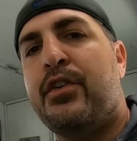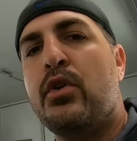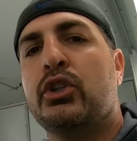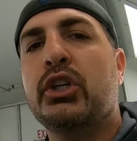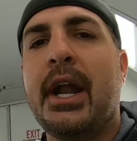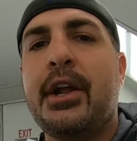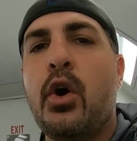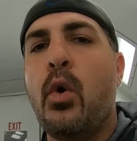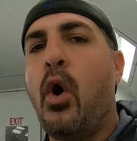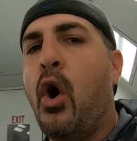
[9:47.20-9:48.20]
you try to
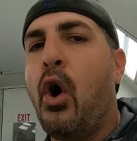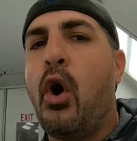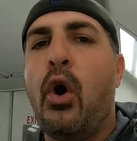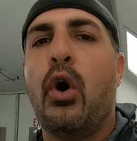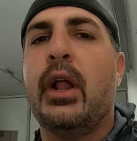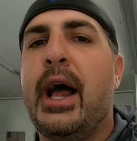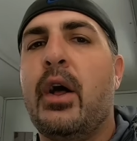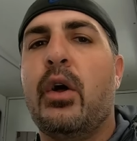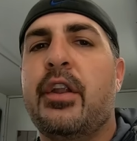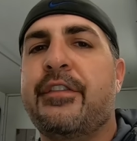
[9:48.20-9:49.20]
go all
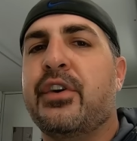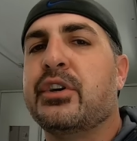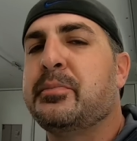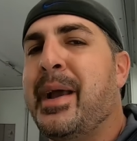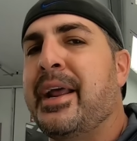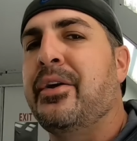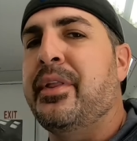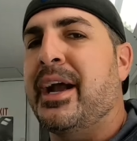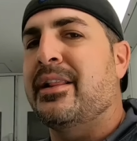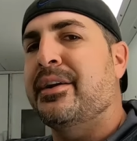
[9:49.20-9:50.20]
out on the first panel,
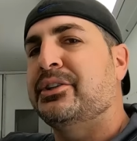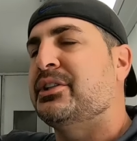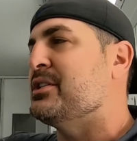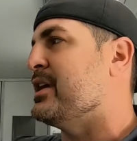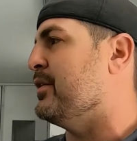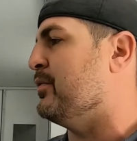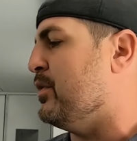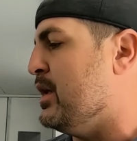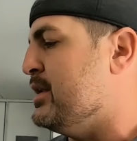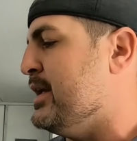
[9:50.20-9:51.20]
that clear is just going to
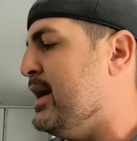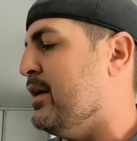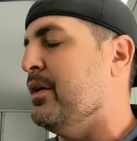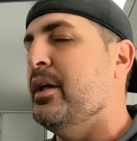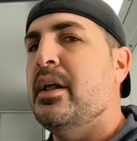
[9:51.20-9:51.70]
run down.